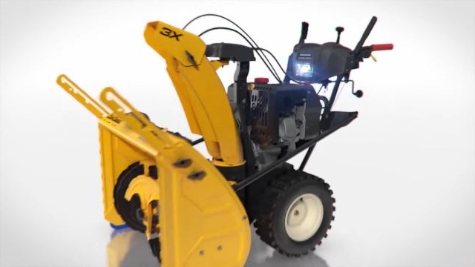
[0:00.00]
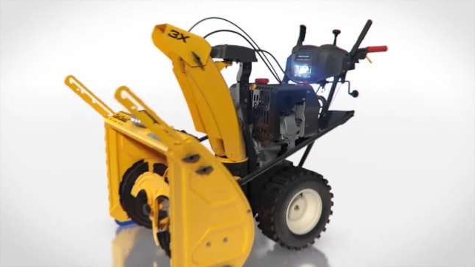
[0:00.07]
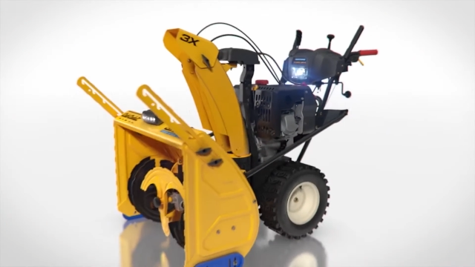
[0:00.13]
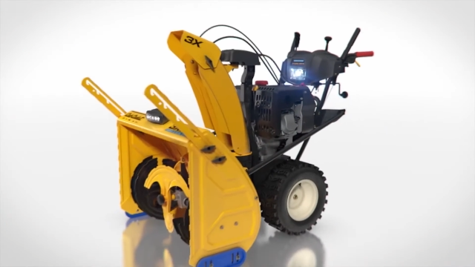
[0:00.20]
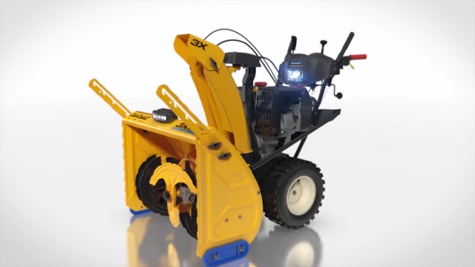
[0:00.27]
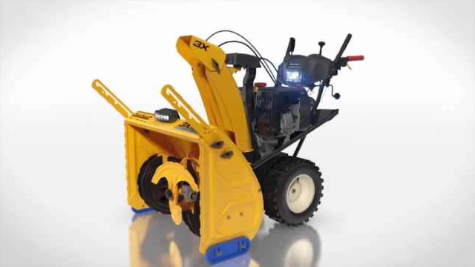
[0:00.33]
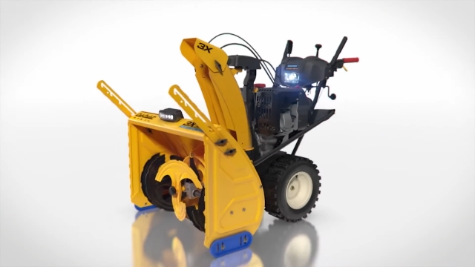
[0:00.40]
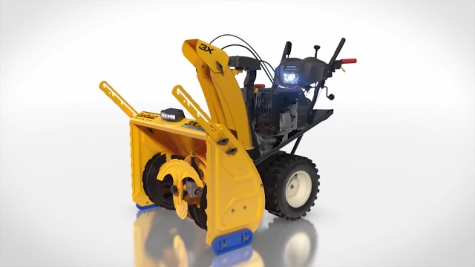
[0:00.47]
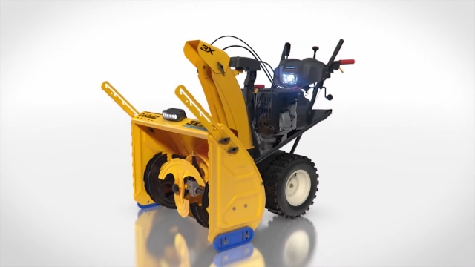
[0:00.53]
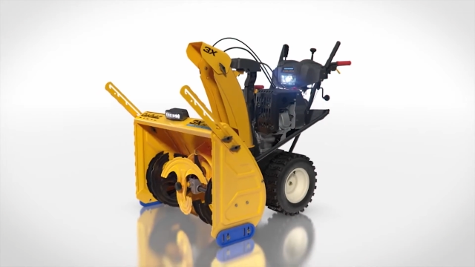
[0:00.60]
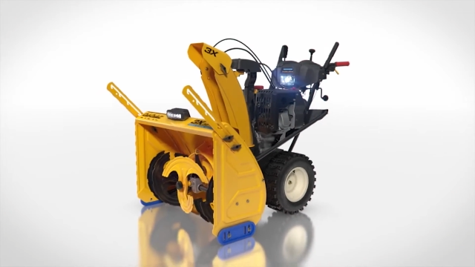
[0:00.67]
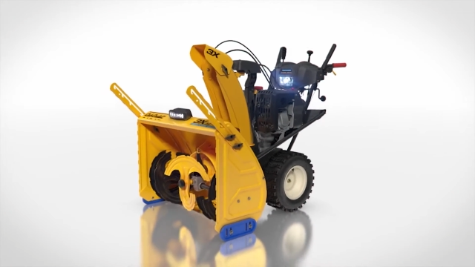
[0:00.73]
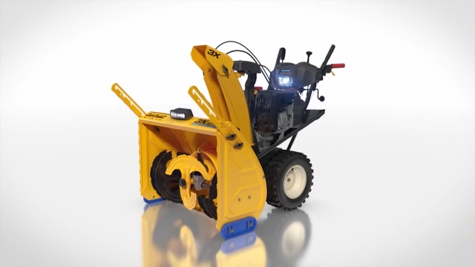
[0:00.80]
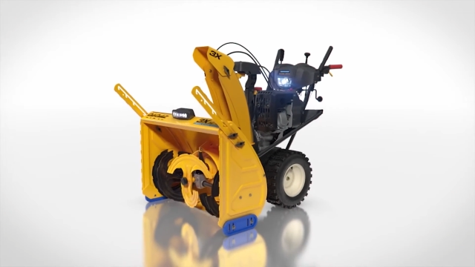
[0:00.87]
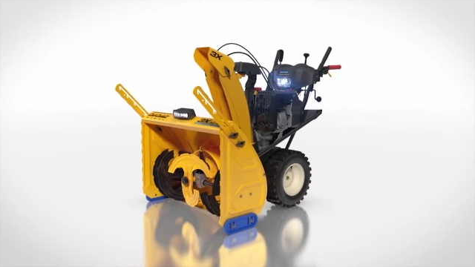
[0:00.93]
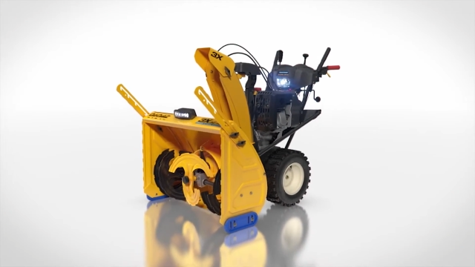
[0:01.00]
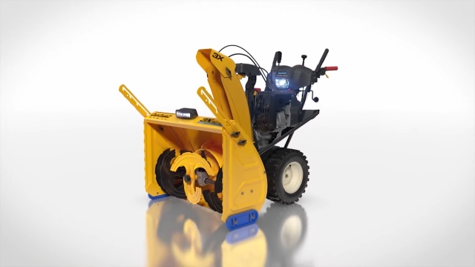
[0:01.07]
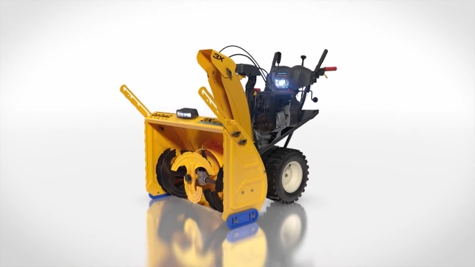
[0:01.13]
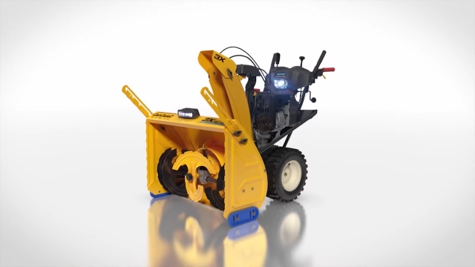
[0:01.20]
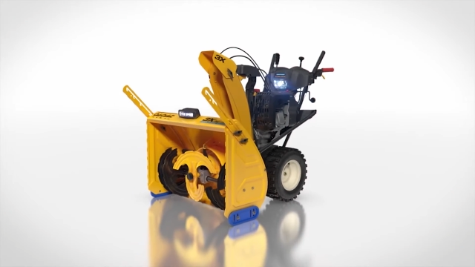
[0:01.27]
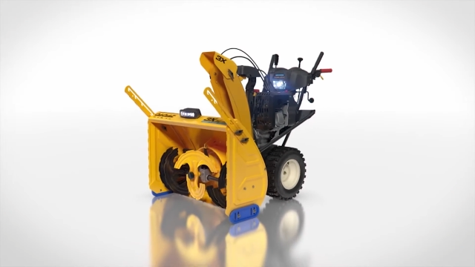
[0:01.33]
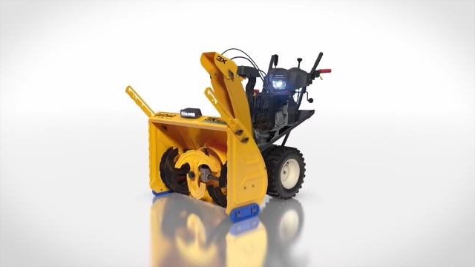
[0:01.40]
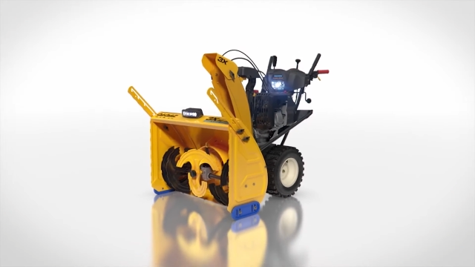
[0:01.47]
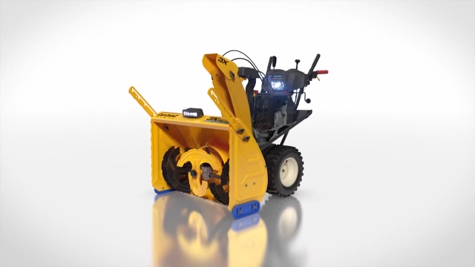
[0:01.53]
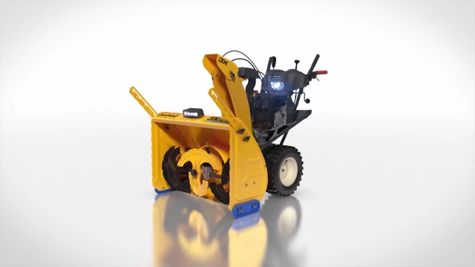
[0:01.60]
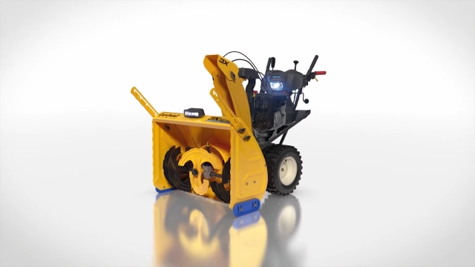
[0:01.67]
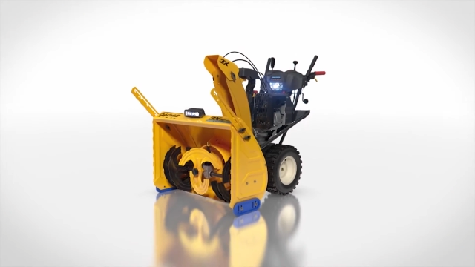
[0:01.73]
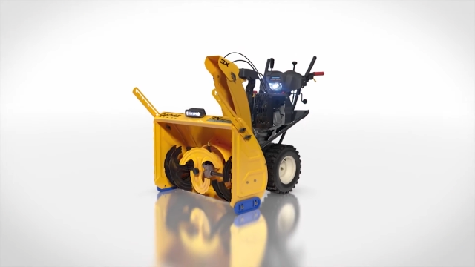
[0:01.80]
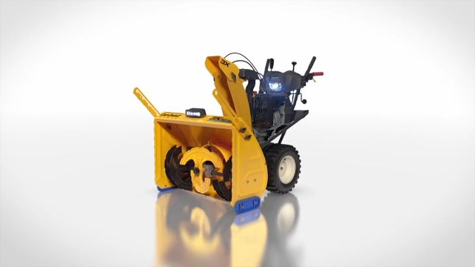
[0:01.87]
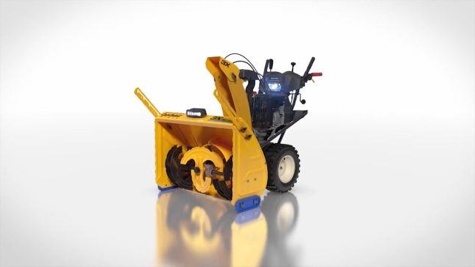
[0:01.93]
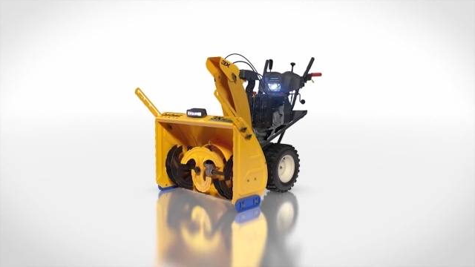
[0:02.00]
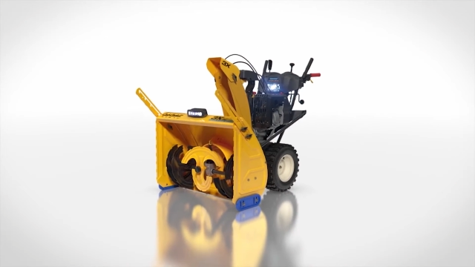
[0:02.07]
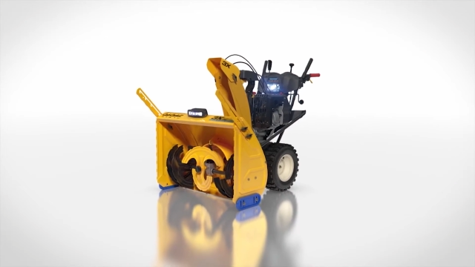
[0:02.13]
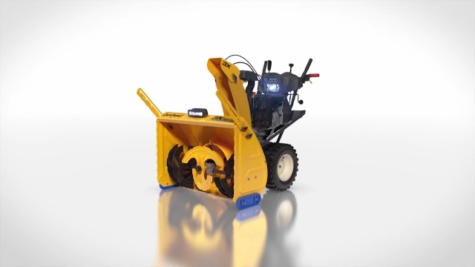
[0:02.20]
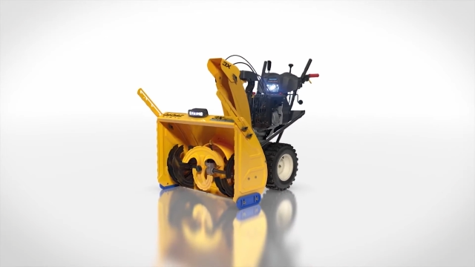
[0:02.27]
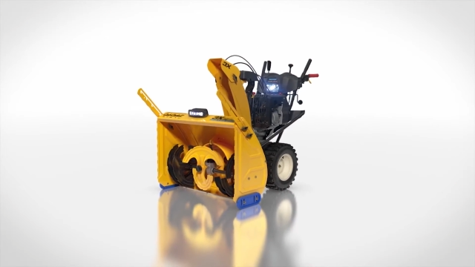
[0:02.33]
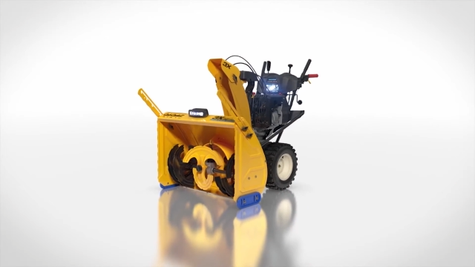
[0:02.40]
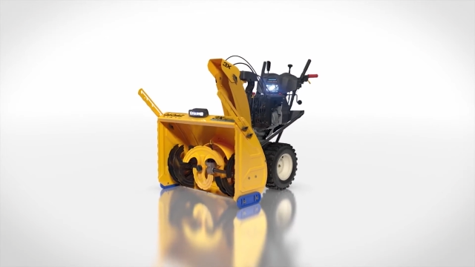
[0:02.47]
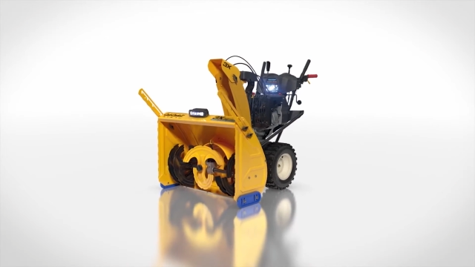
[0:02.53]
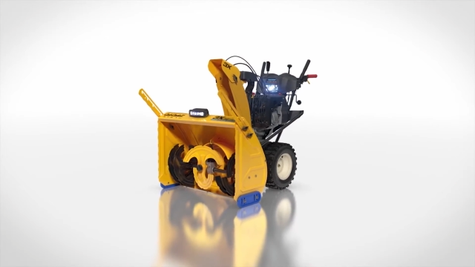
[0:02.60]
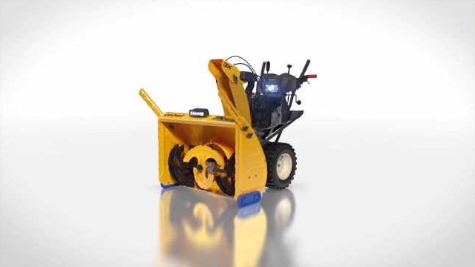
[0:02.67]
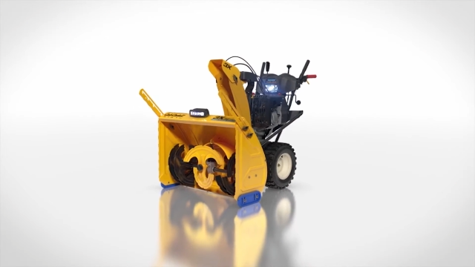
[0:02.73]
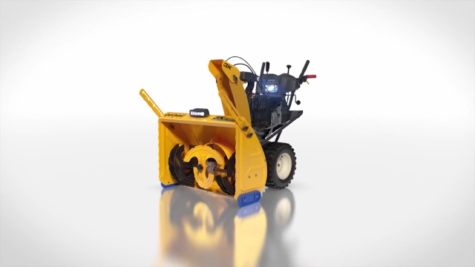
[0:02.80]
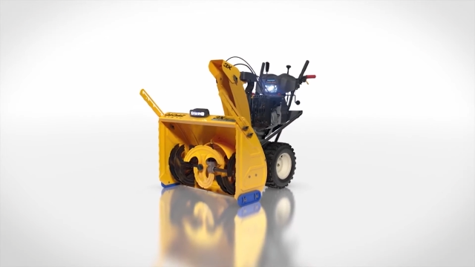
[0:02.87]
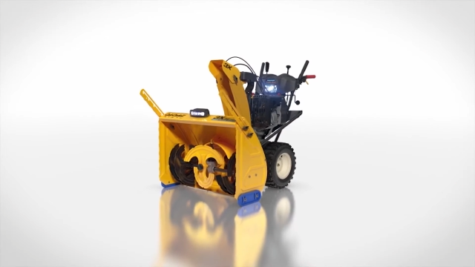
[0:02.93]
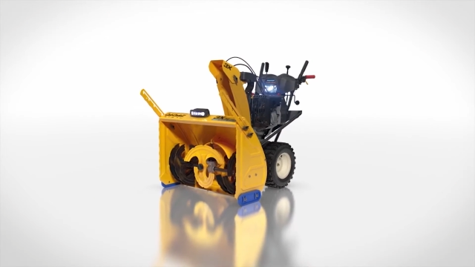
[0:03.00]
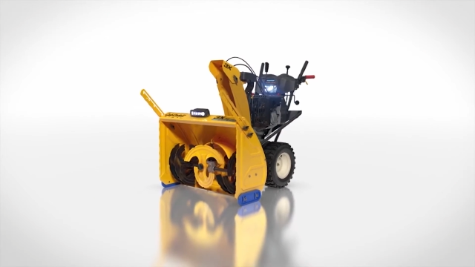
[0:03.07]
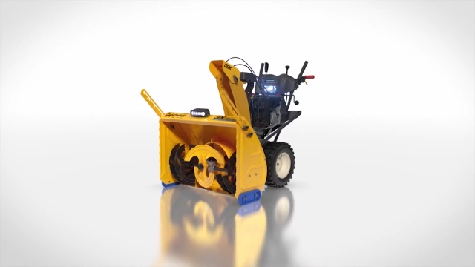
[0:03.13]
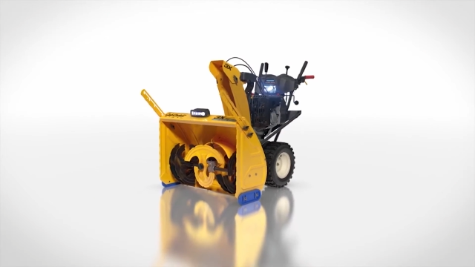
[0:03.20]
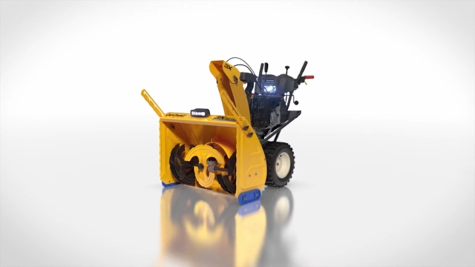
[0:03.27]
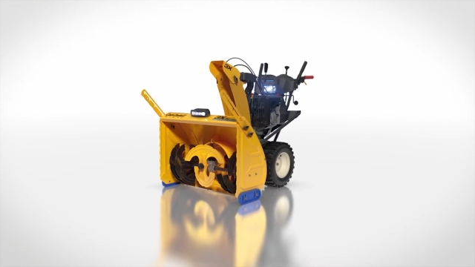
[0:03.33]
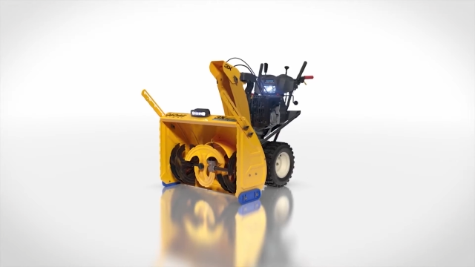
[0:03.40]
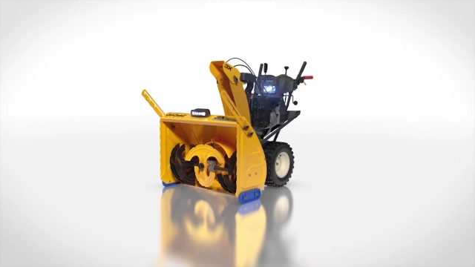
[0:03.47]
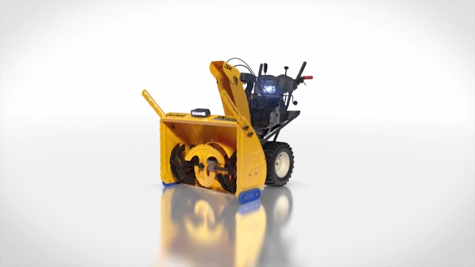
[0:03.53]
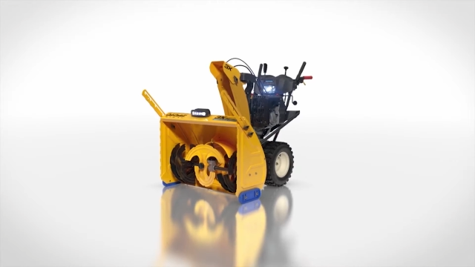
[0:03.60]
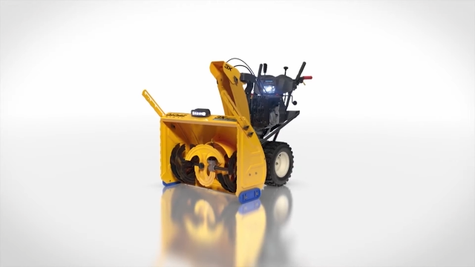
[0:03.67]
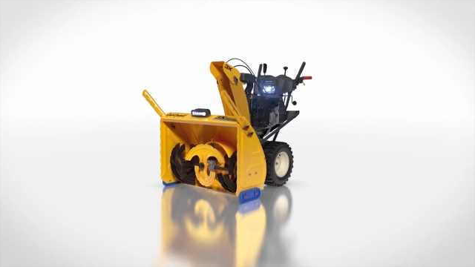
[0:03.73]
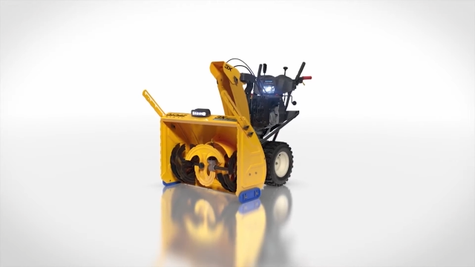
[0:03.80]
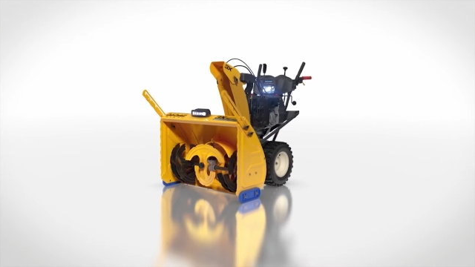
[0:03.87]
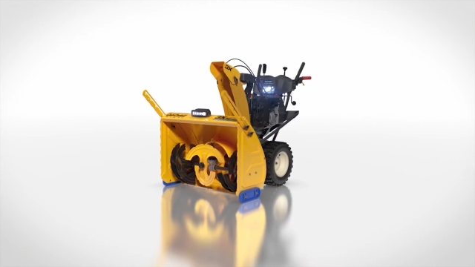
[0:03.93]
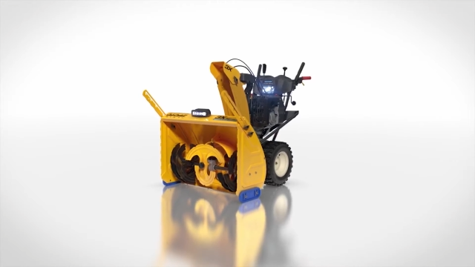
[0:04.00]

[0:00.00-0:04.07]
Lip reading: [unreadable: no face in view]